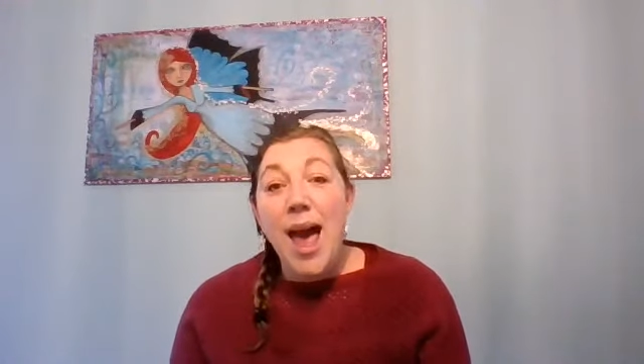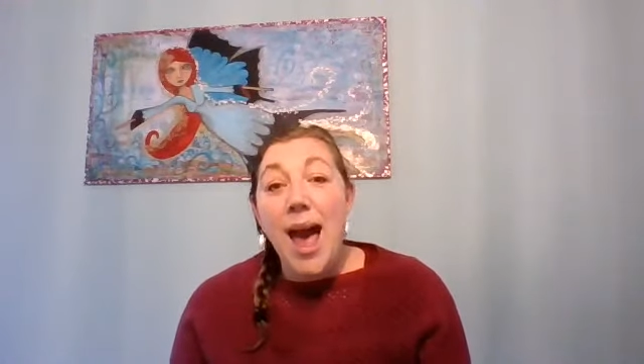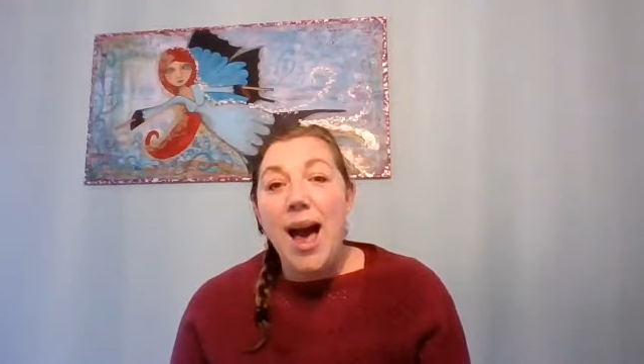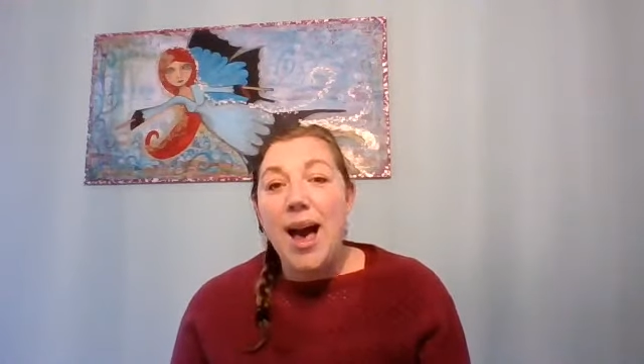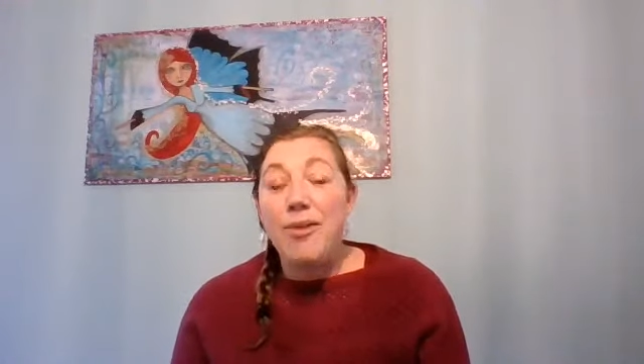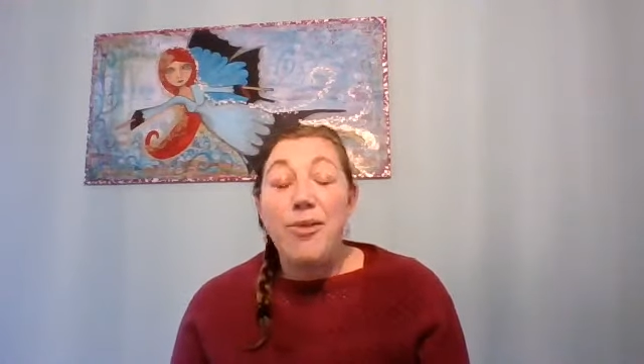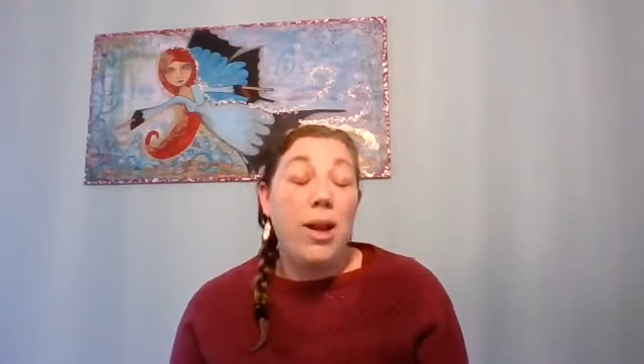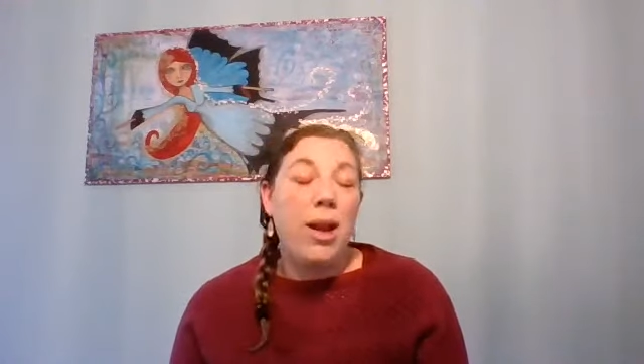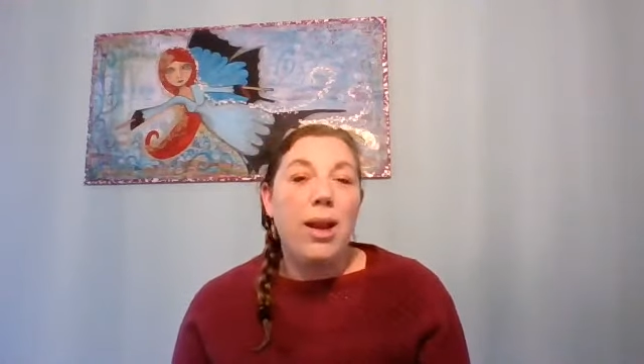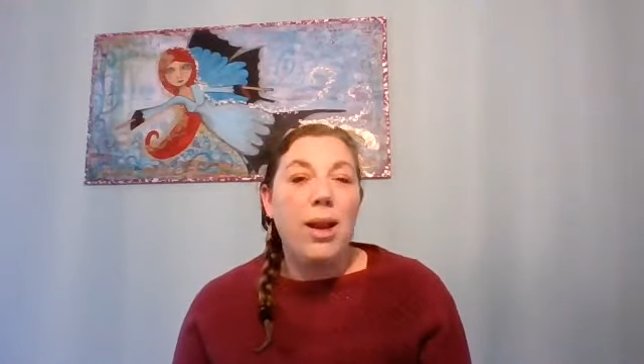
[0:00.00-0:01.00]
have
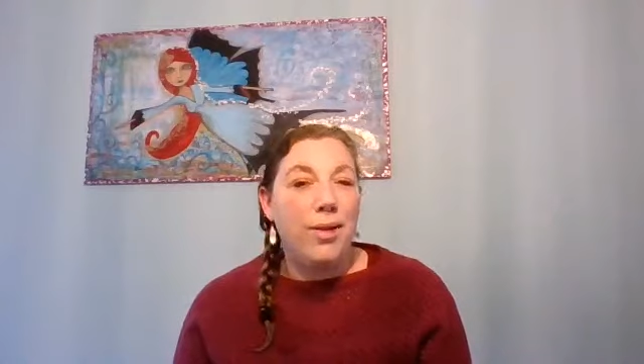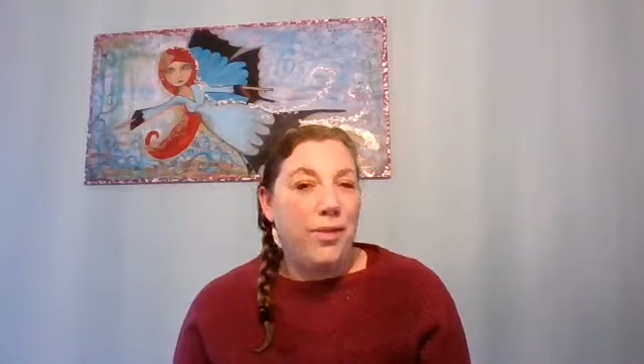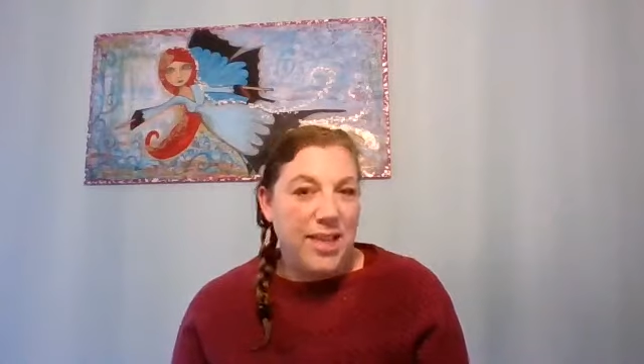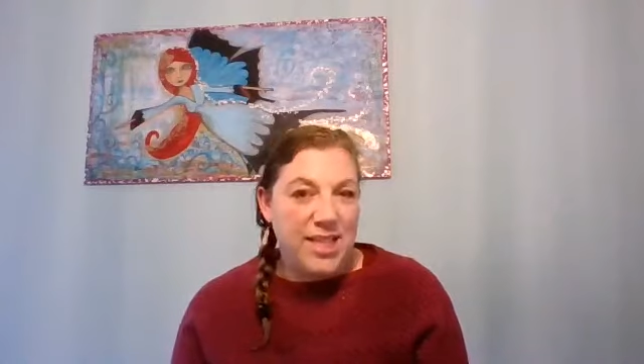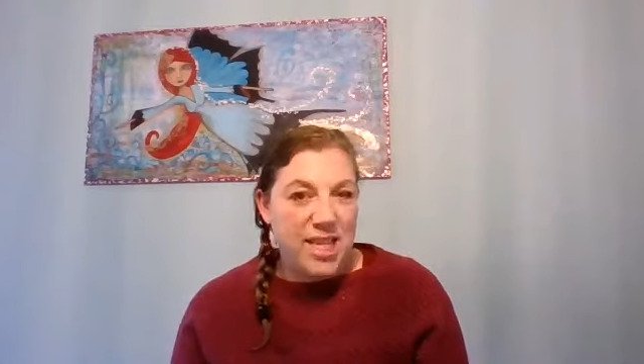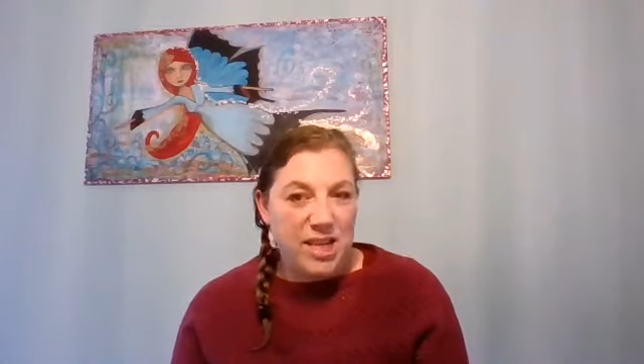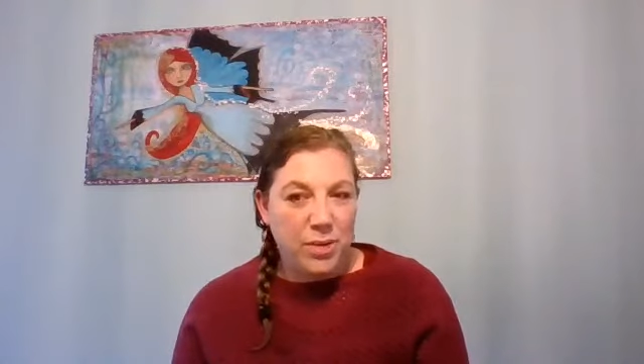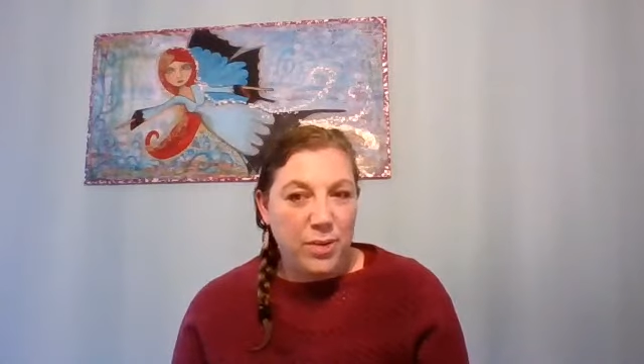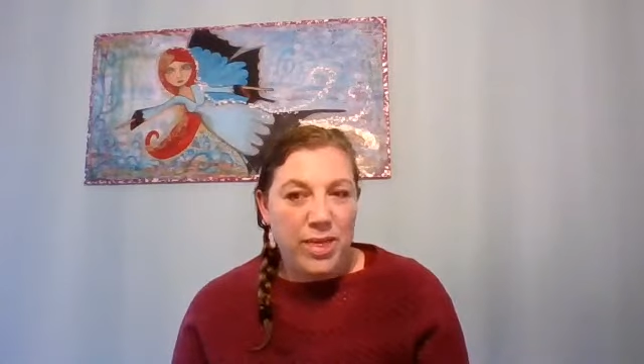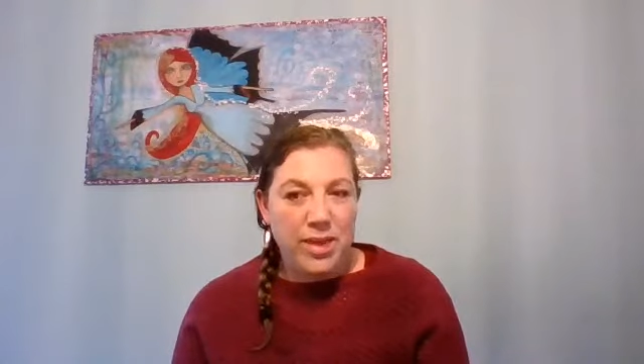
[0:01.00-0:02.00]
a lovely dinner
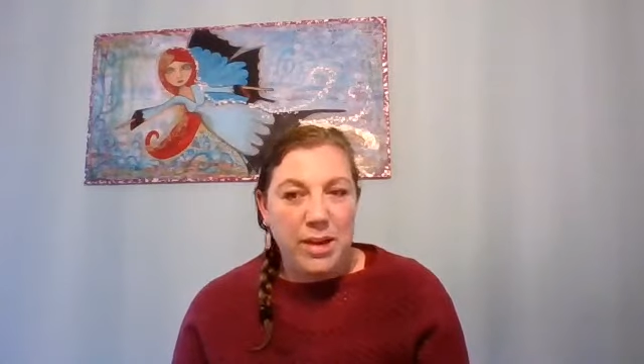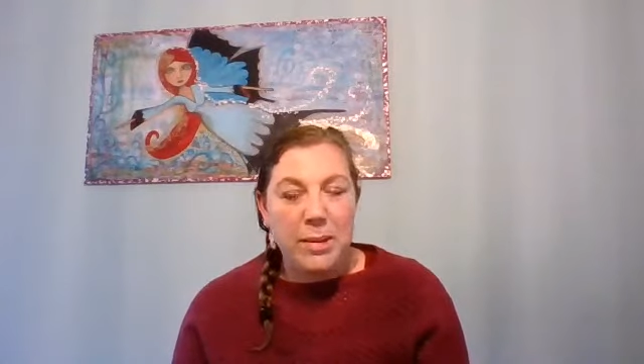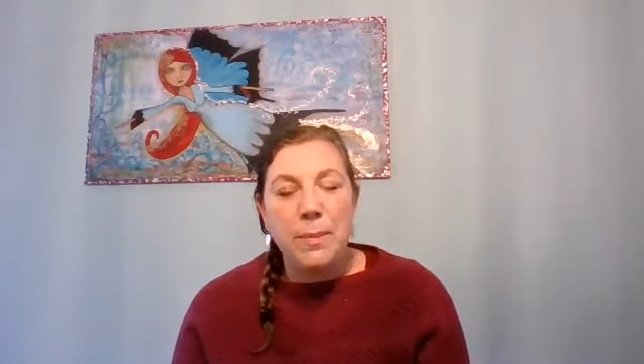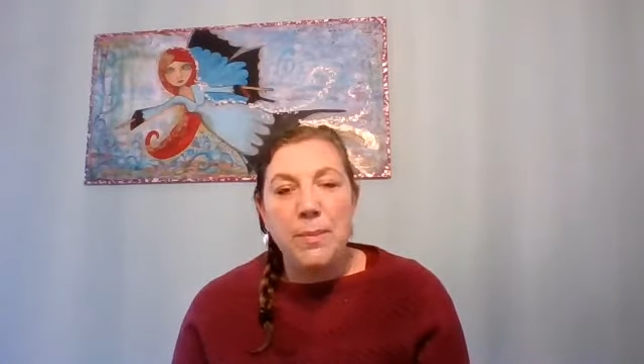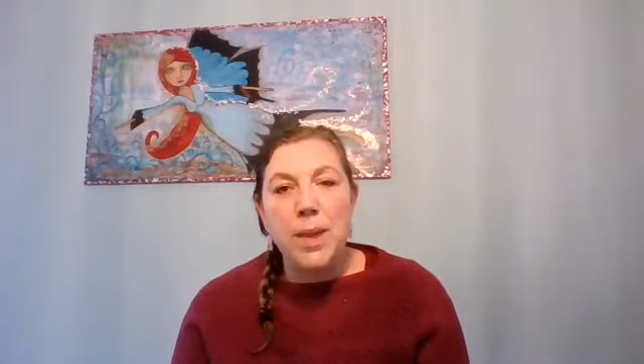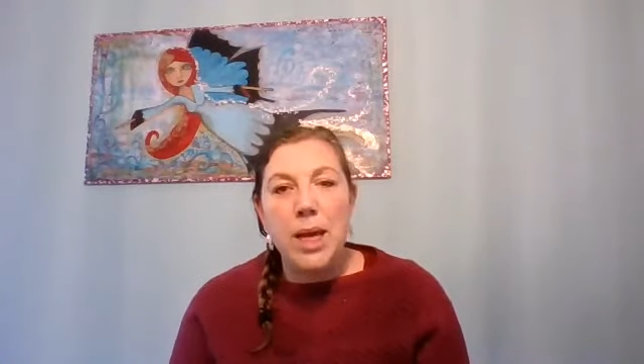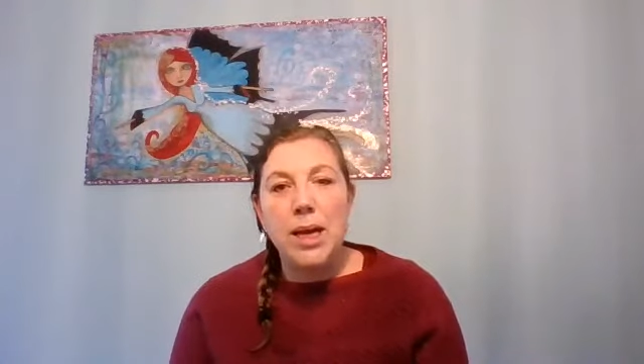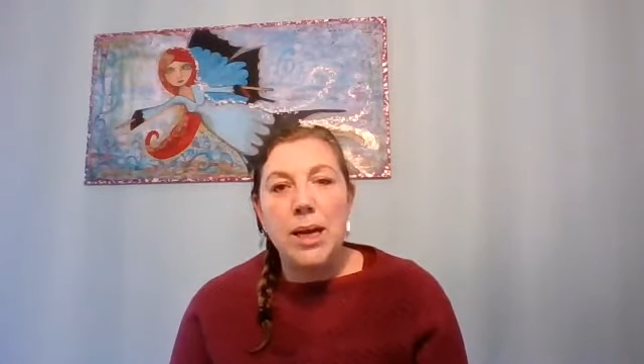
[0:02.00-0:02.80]
with them.